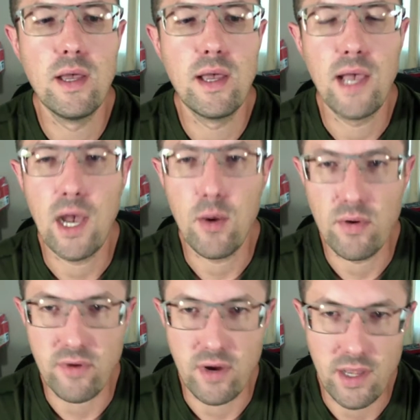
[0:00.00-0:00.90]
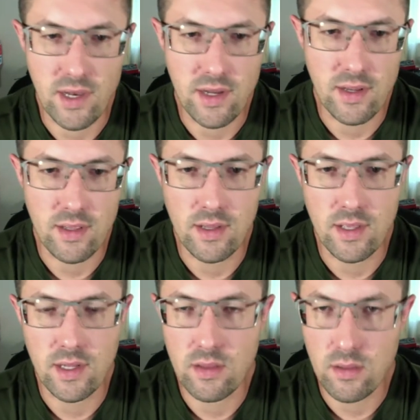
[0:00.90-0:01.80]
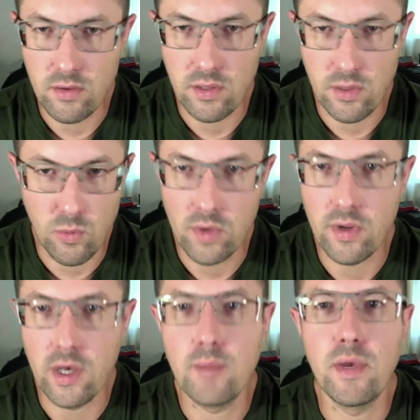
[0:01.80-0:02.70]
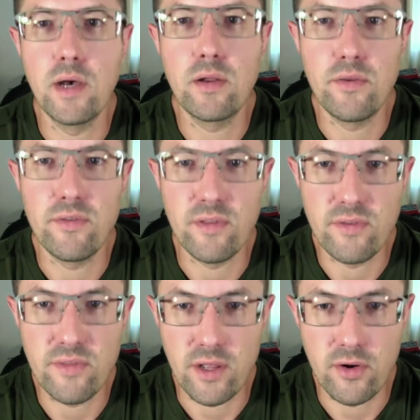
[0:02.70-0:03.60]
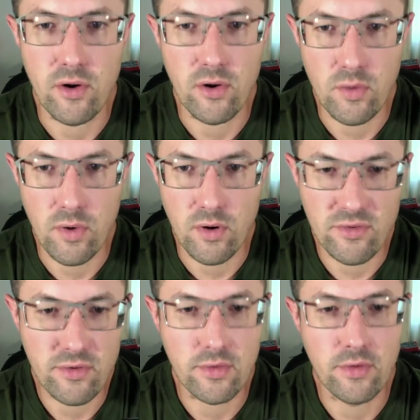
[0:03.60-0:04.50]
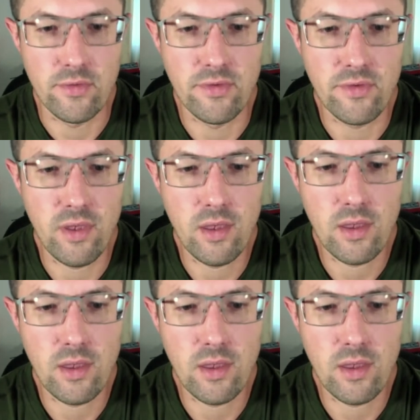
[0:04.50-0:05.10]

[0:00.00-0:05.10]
However, I got it in and it literally will not mount using standard RMR screws.